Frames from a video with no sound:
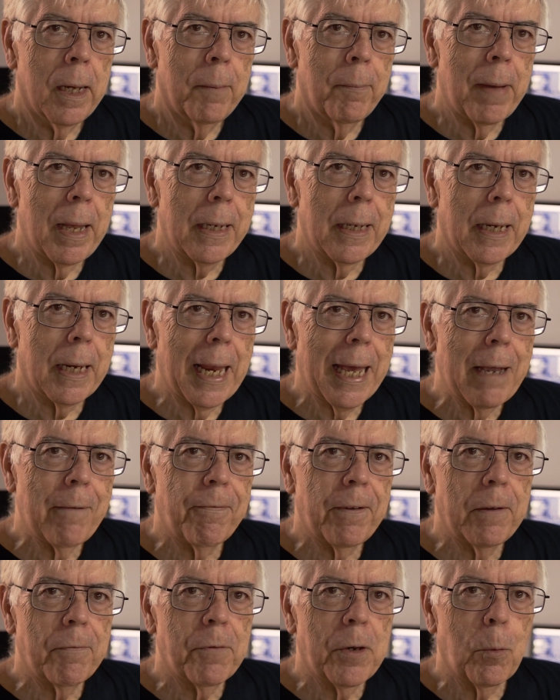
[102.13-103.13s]
My little
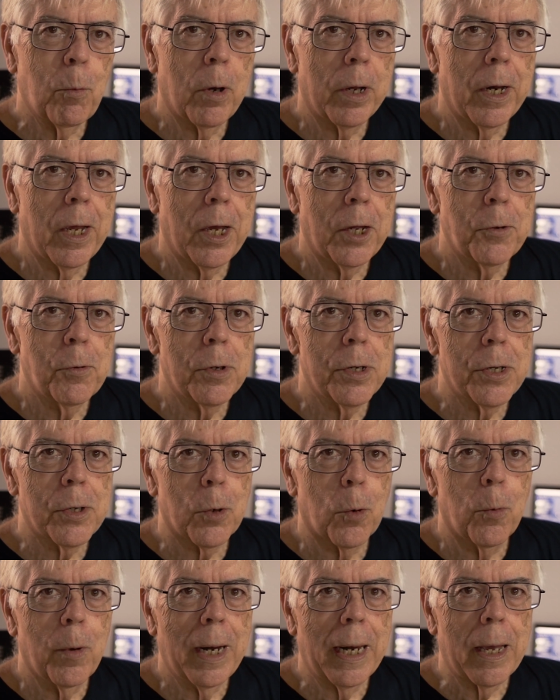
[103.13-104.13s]
A5100s
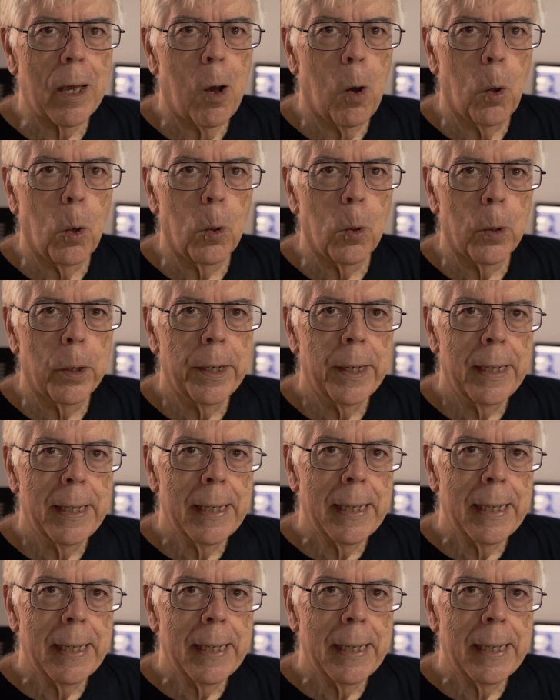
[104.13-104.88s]
are really old,